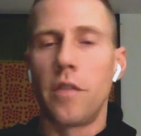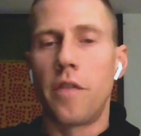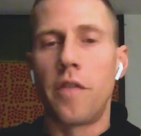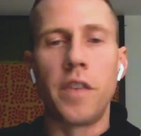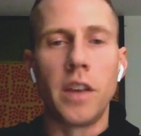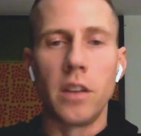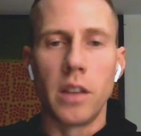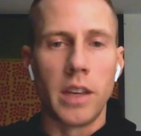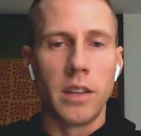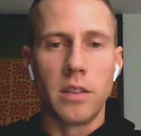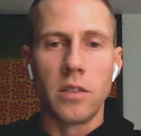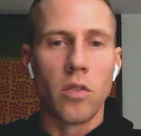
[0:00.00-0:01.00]

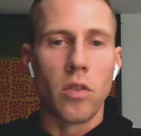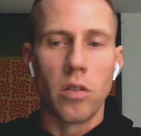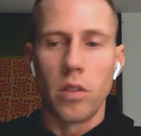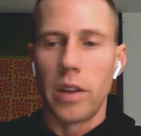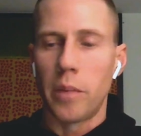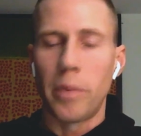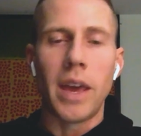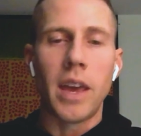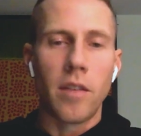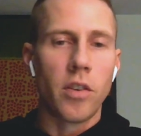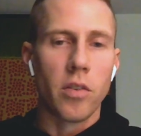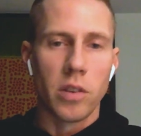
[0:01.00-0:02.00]
feeling or like
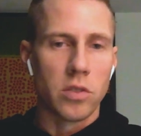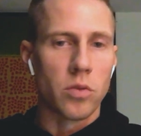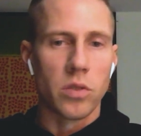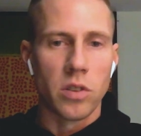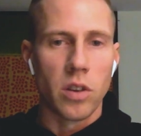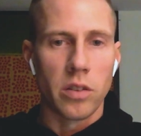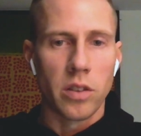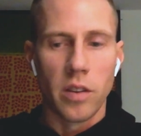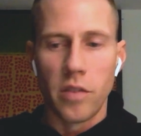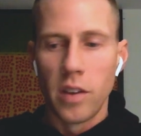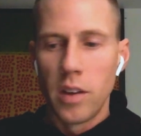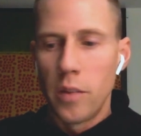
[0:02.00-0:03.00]
behavior as a result
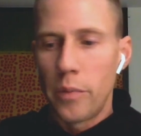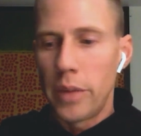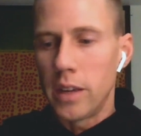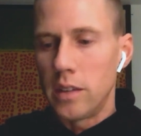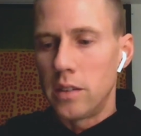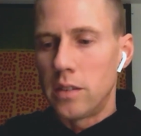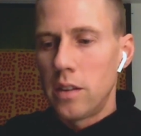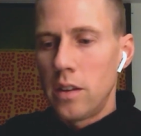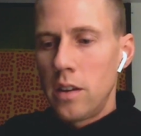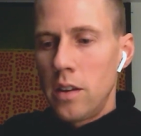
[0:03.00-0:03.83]
of. Because